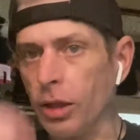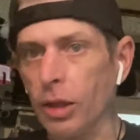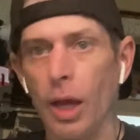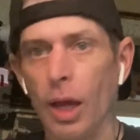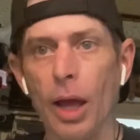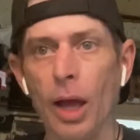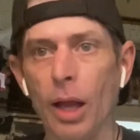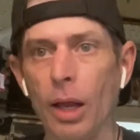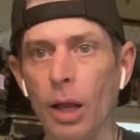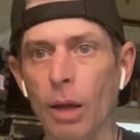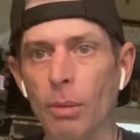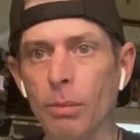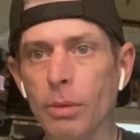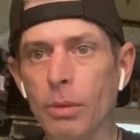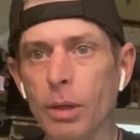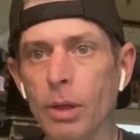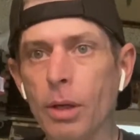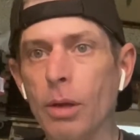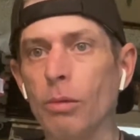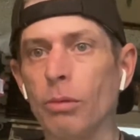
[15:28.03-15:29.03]
the hell up.
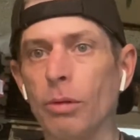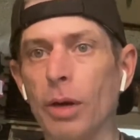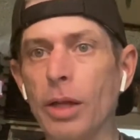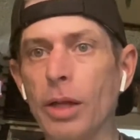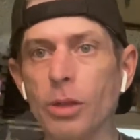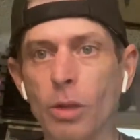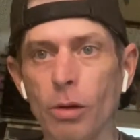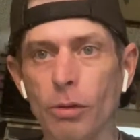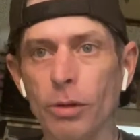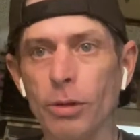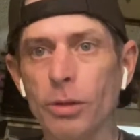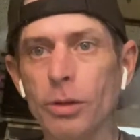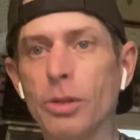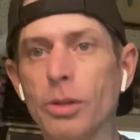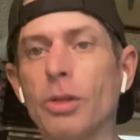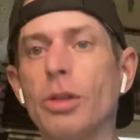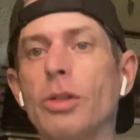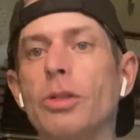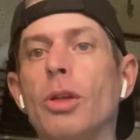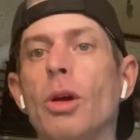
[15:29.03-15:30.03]
Rant over.
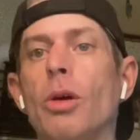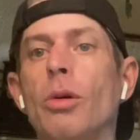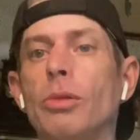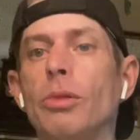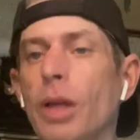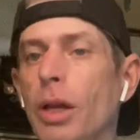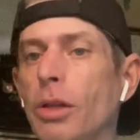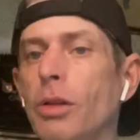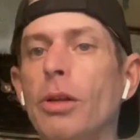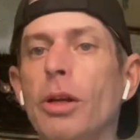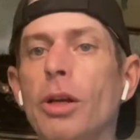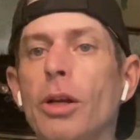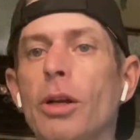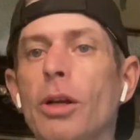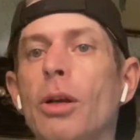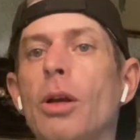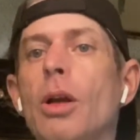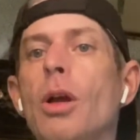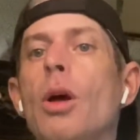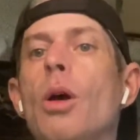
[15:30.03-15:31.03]
So, so now you
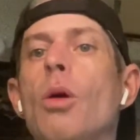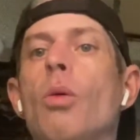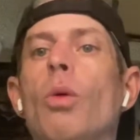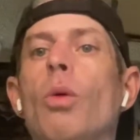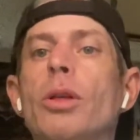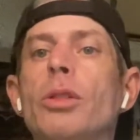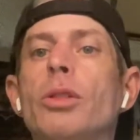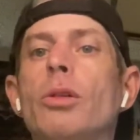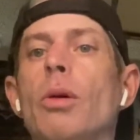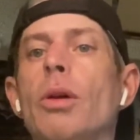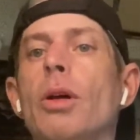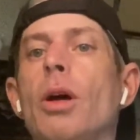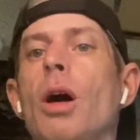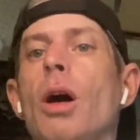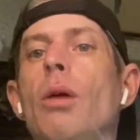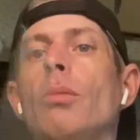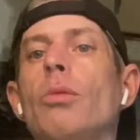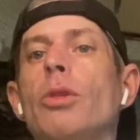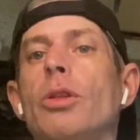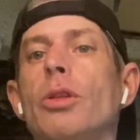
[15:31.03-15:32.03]
hear what is going
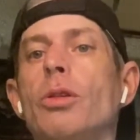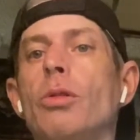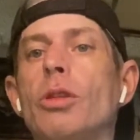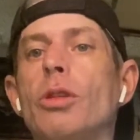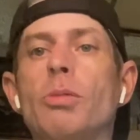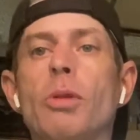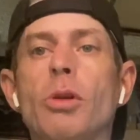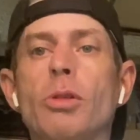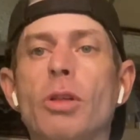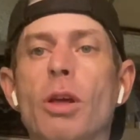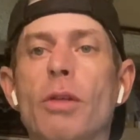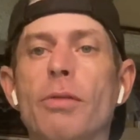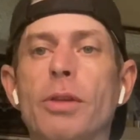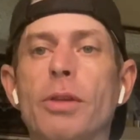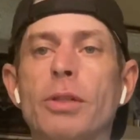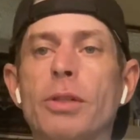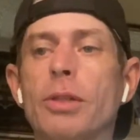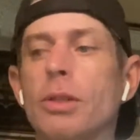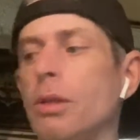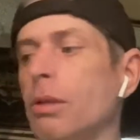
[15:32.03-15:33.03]
on with the U.S. Post
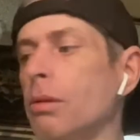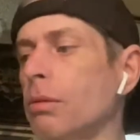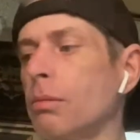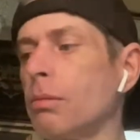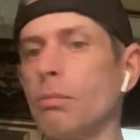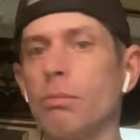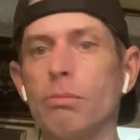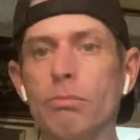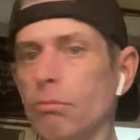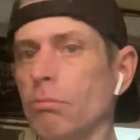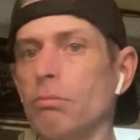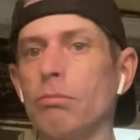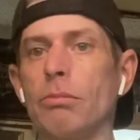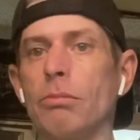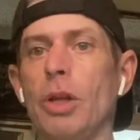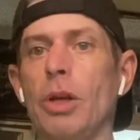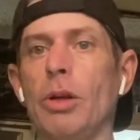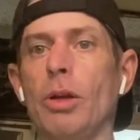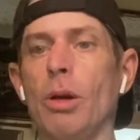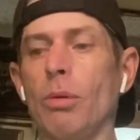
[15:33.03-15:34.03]
Office
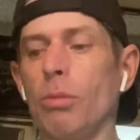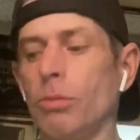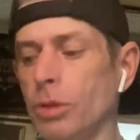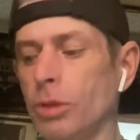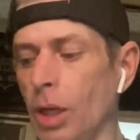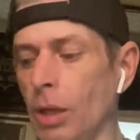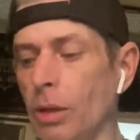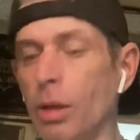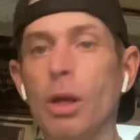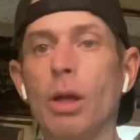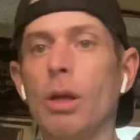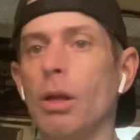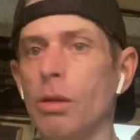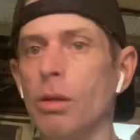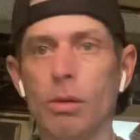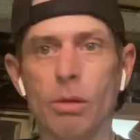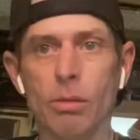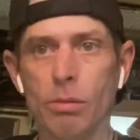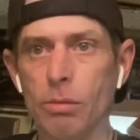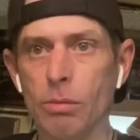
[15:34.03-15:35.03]
there you go. Done.
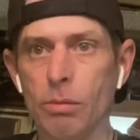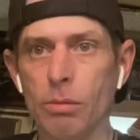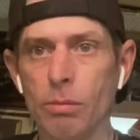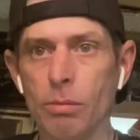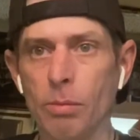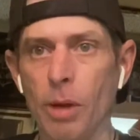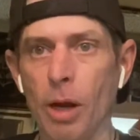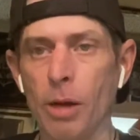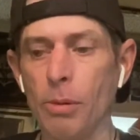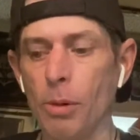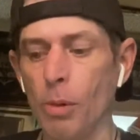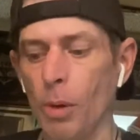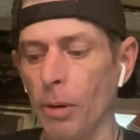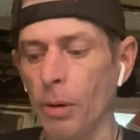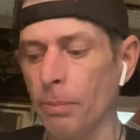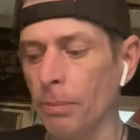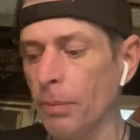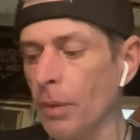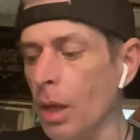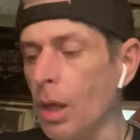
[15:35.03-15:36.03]
Buyer beware.
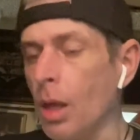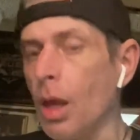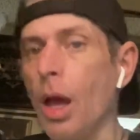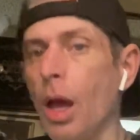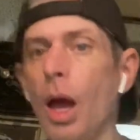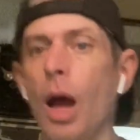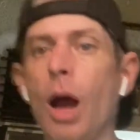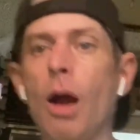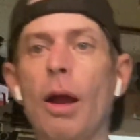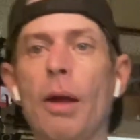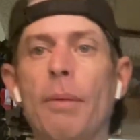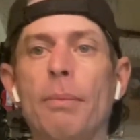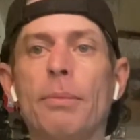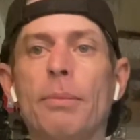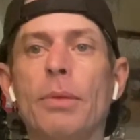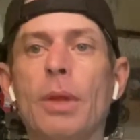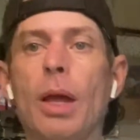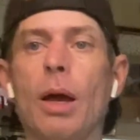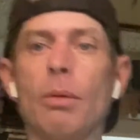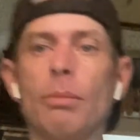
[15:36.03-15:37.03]
All right.
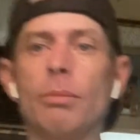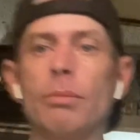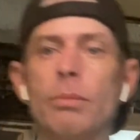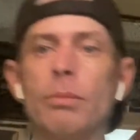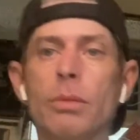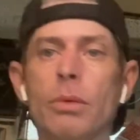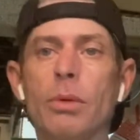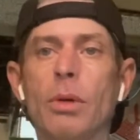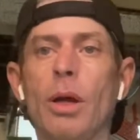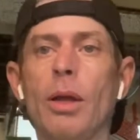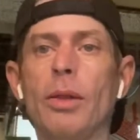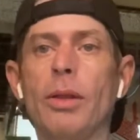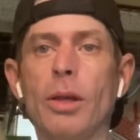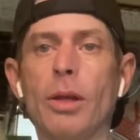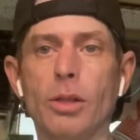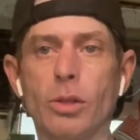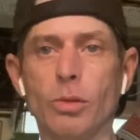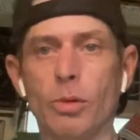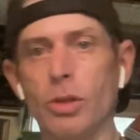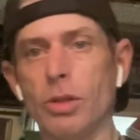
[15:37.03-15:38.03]
Now, I think I
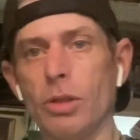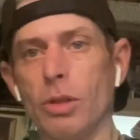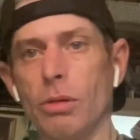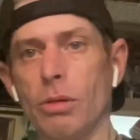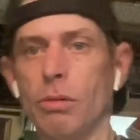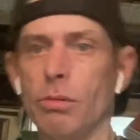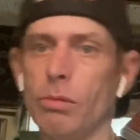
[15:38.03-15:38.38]
switched the